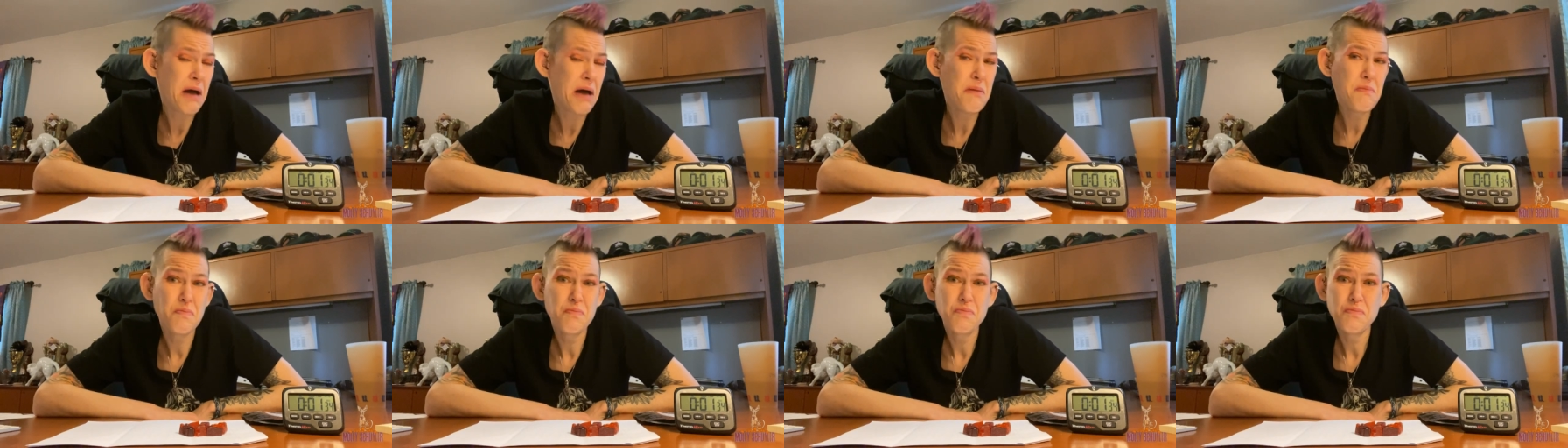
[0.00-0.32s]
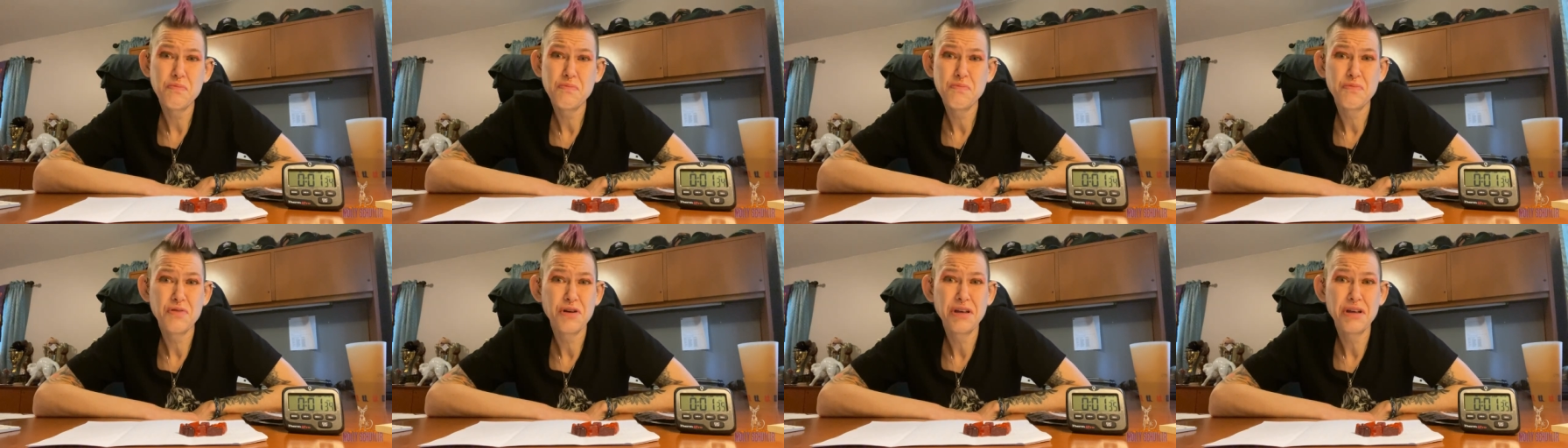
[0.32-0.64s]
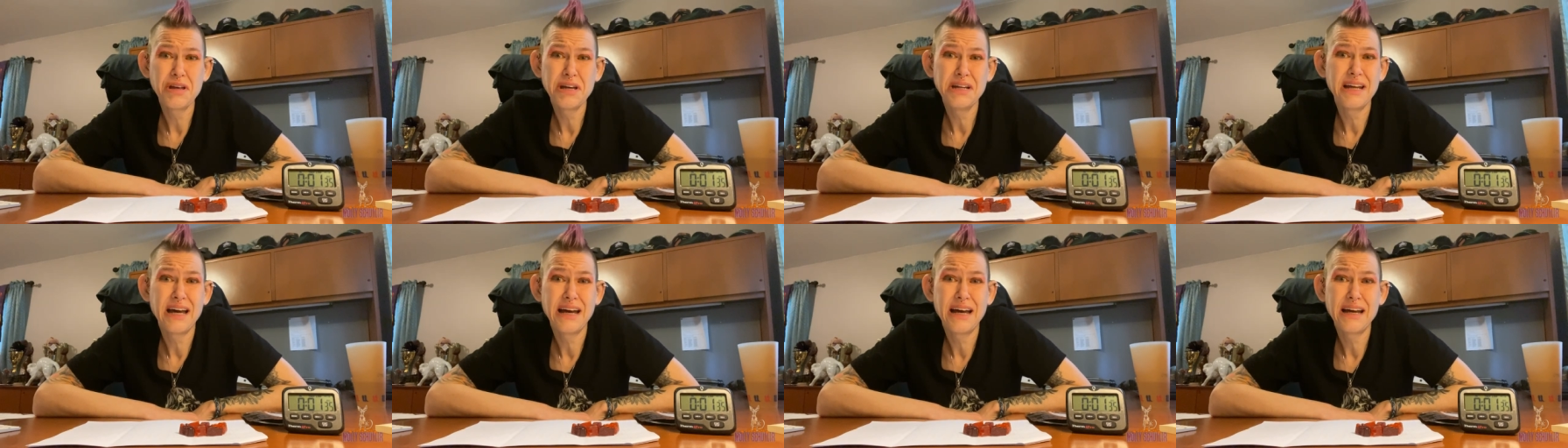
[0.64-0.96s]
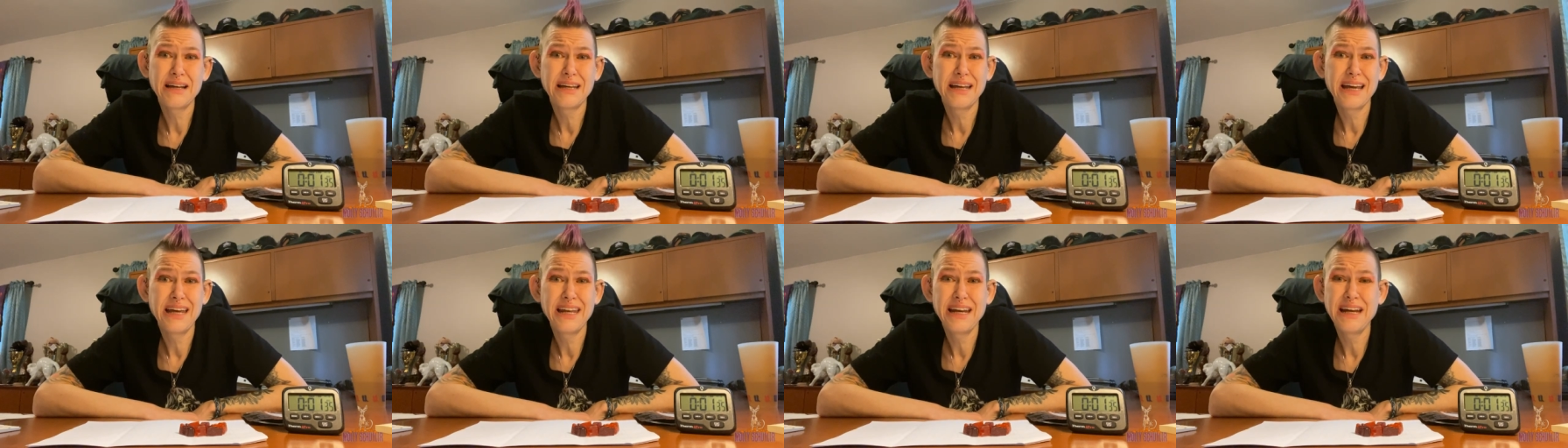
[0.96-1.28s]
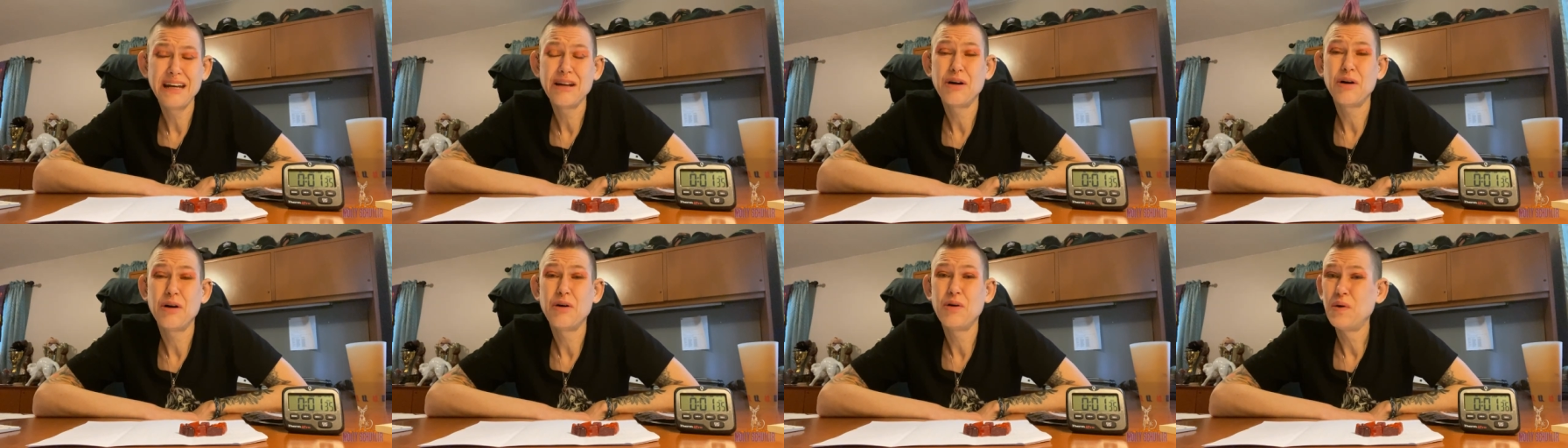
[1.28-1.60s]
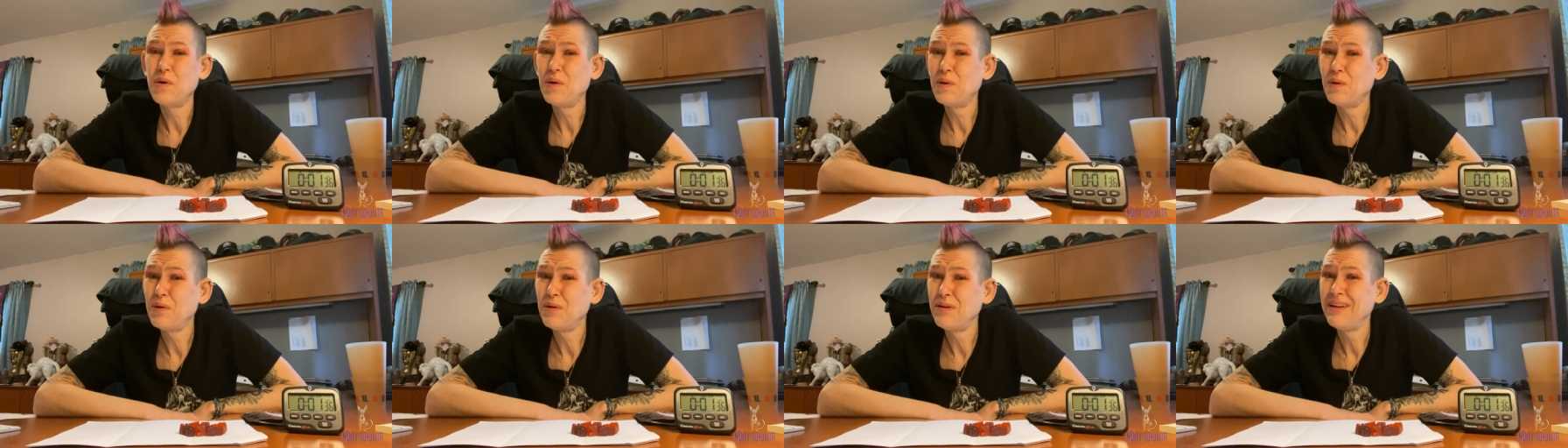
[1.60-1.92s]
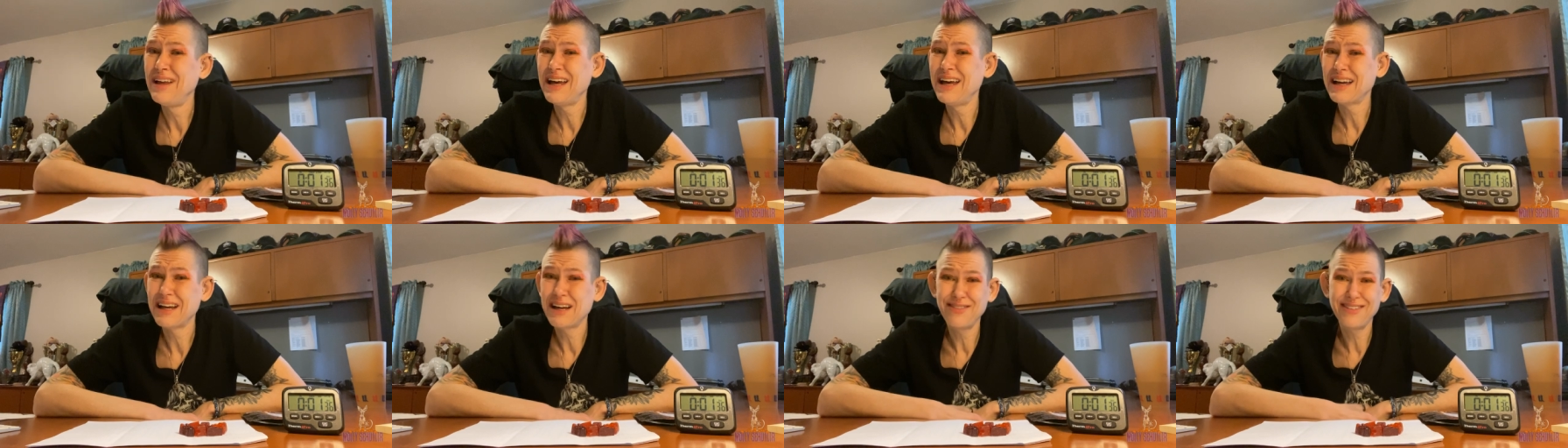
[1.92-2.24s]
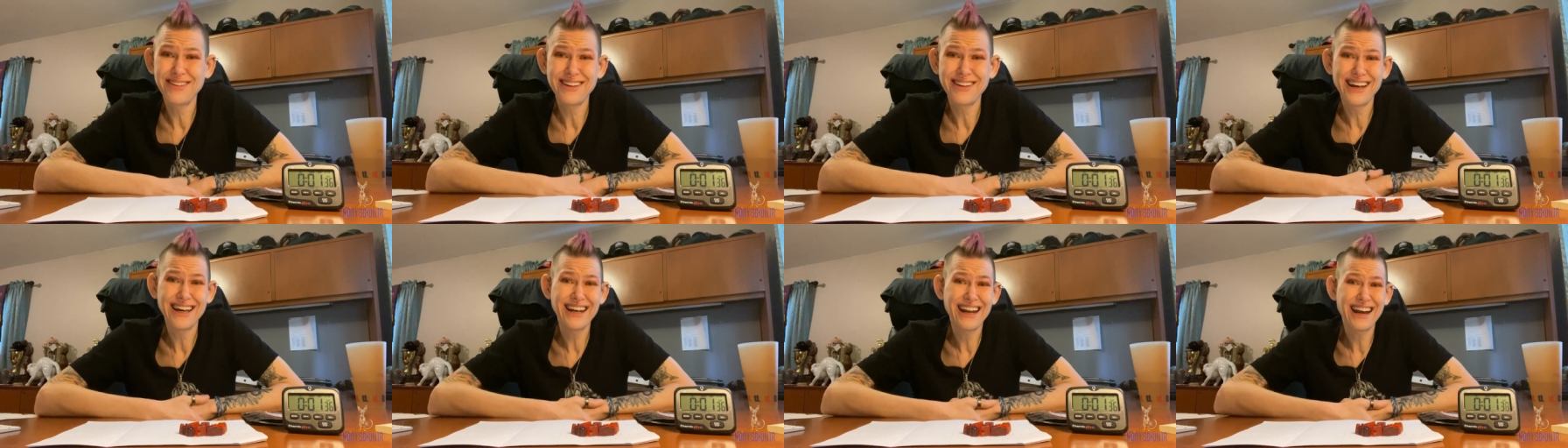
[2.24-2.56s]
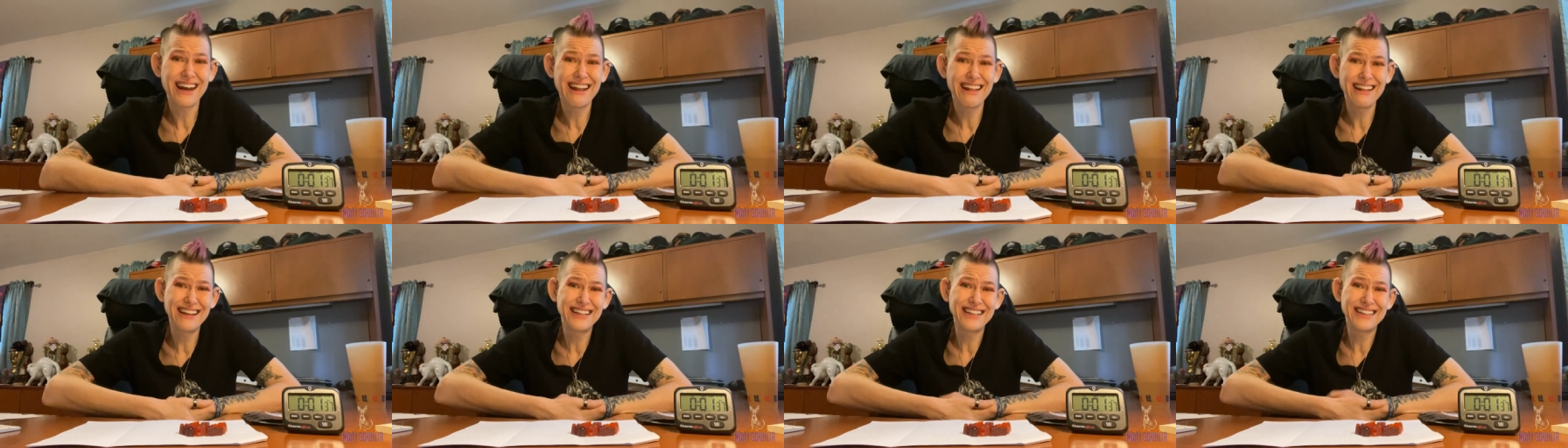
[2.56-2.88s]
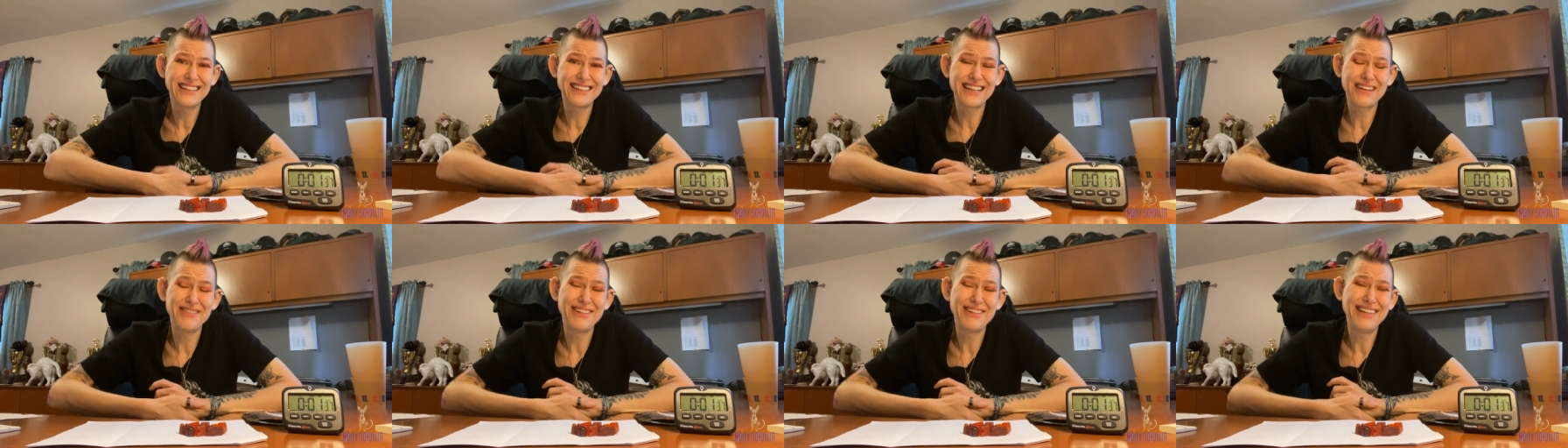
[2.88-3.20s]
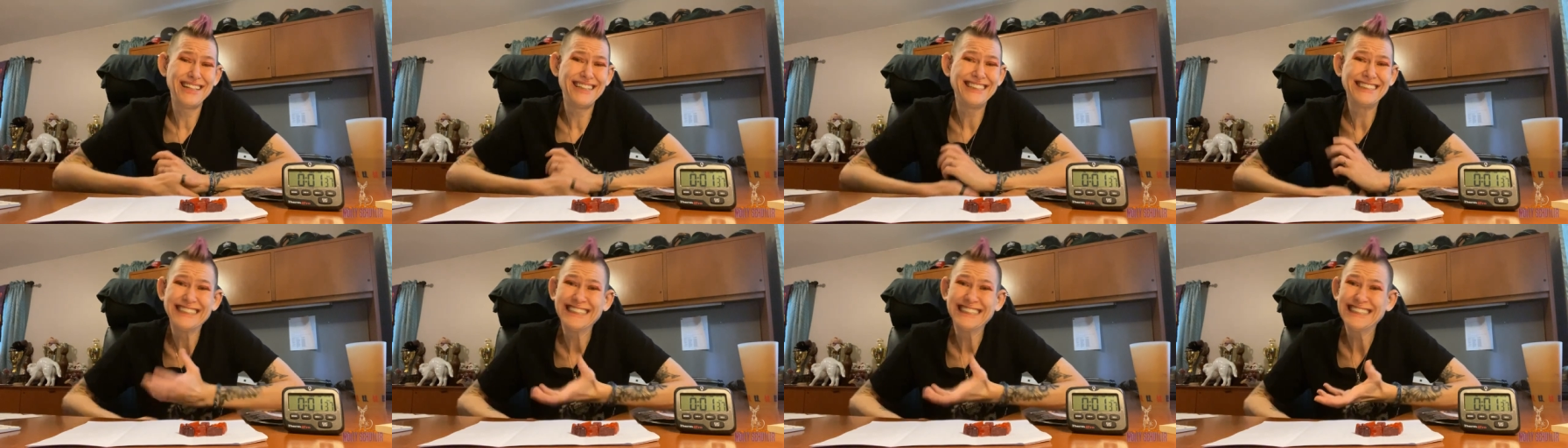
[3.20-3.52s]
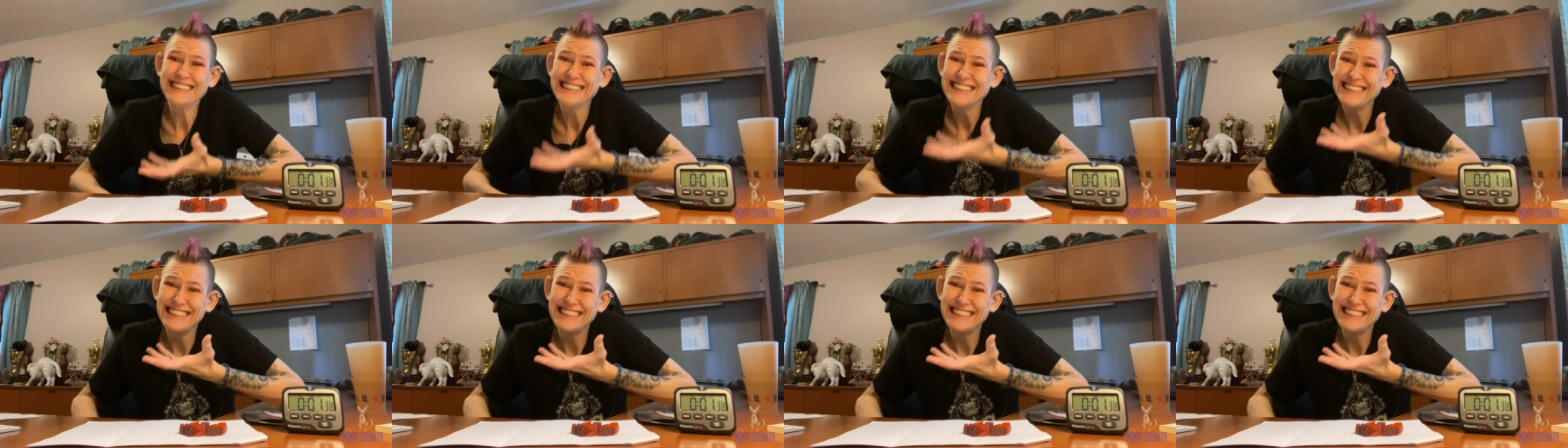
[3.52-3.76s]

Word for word: I'm really not getting a whole heck of a lot out of this. I mean,